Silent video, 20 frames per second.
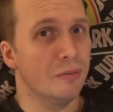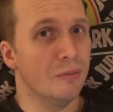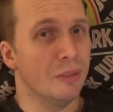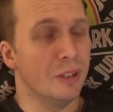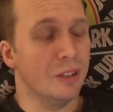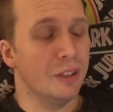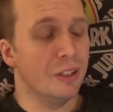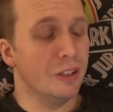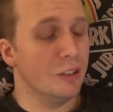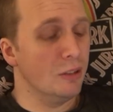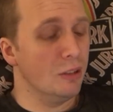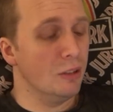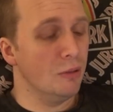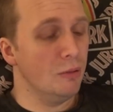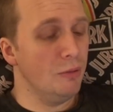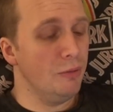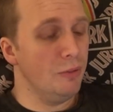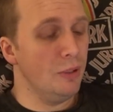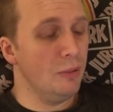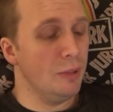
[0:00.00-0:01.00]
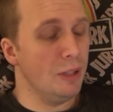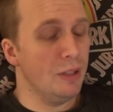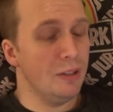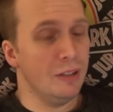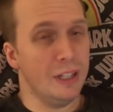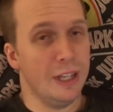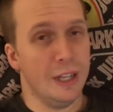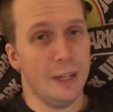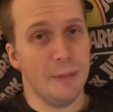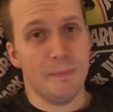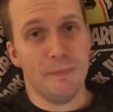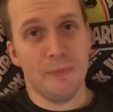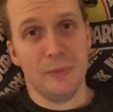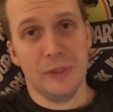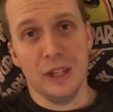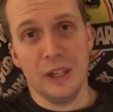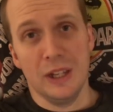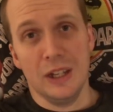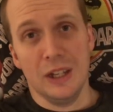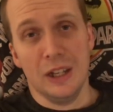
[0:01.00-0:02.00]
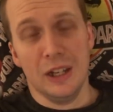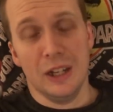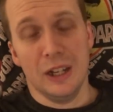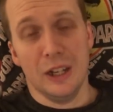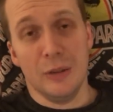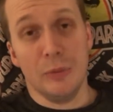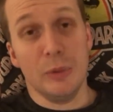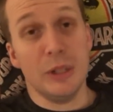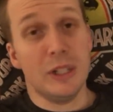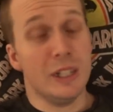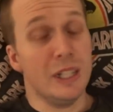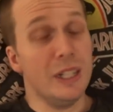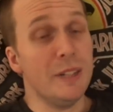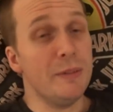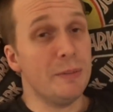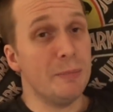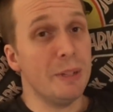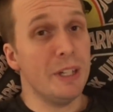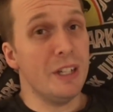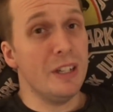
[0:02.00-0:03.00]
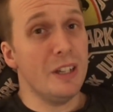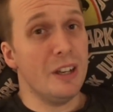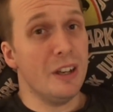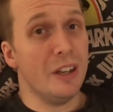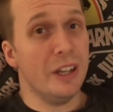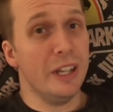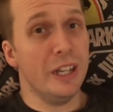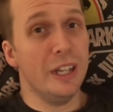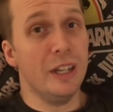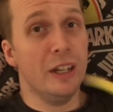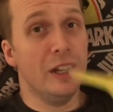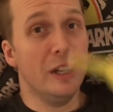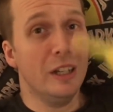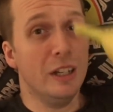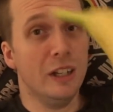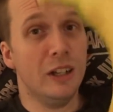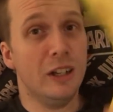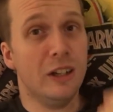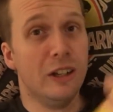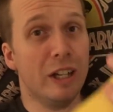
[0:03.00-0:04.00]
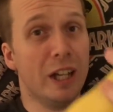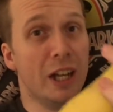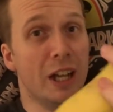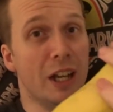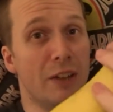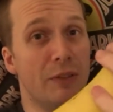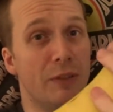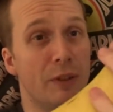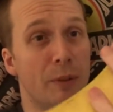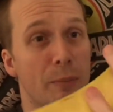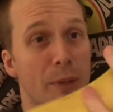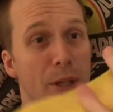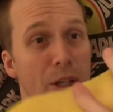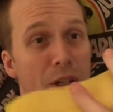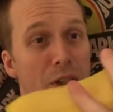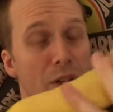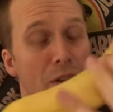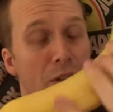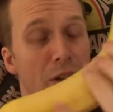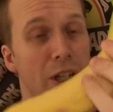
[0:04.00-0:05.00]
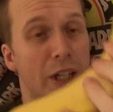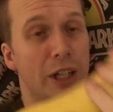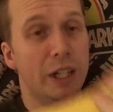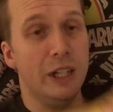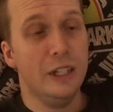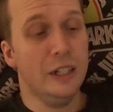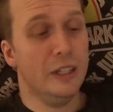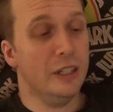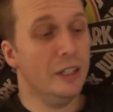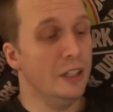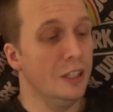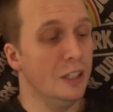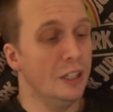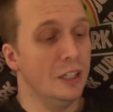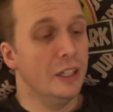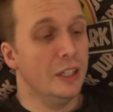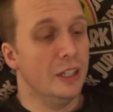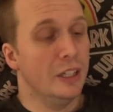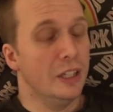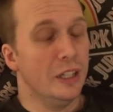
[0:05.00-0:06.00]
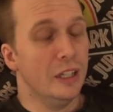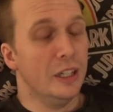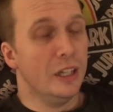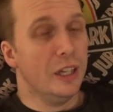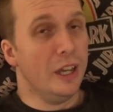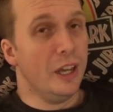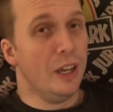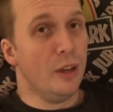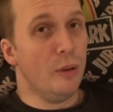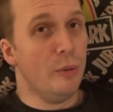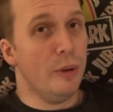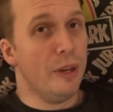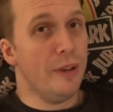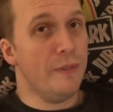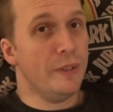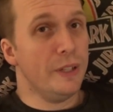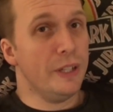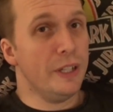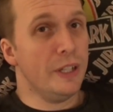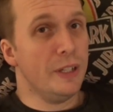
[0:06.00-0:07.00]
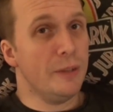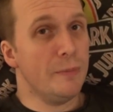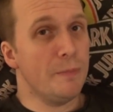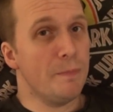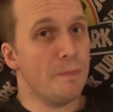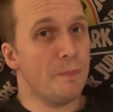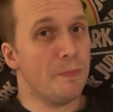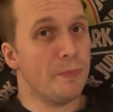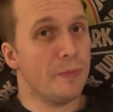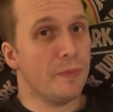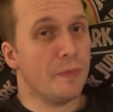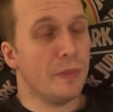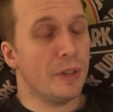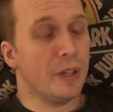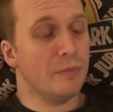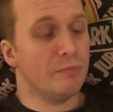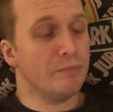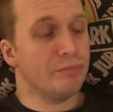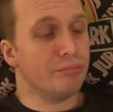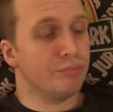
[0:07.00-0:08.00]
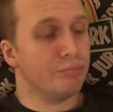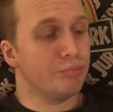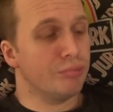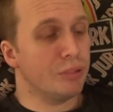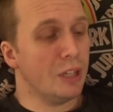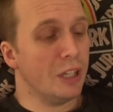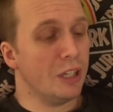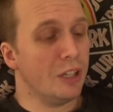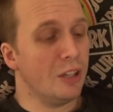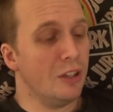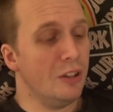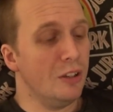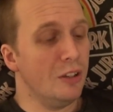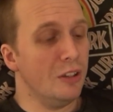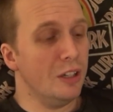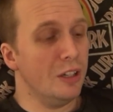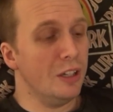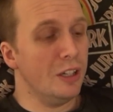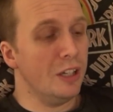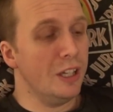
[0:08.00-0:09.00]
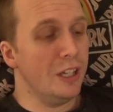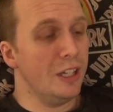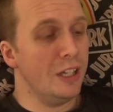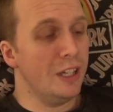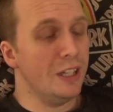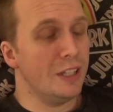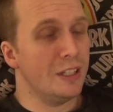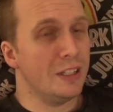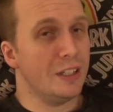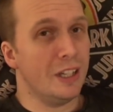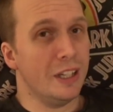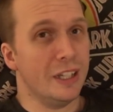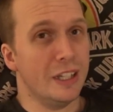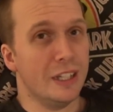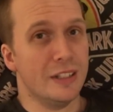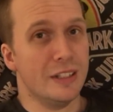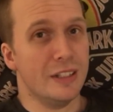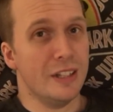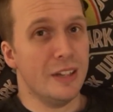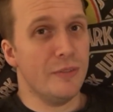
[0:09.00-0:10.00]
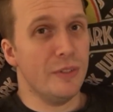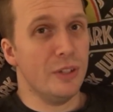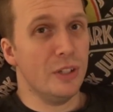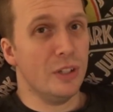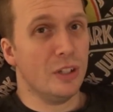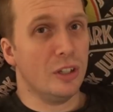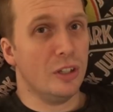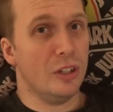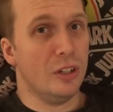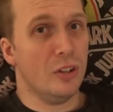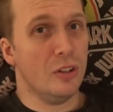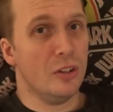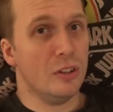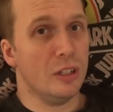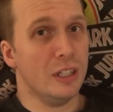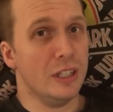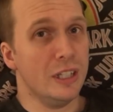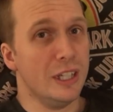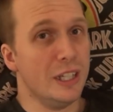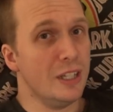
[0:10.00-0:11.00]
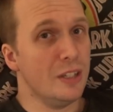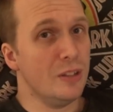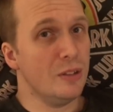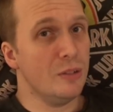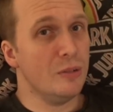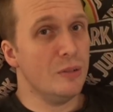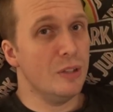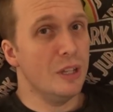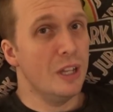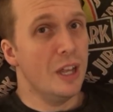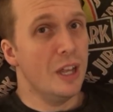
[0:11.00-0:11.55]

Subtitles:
well, you know how we feel about that. Which leaves me at 9, and I have a banana here. However, I can't, it's like 7 o'clock now.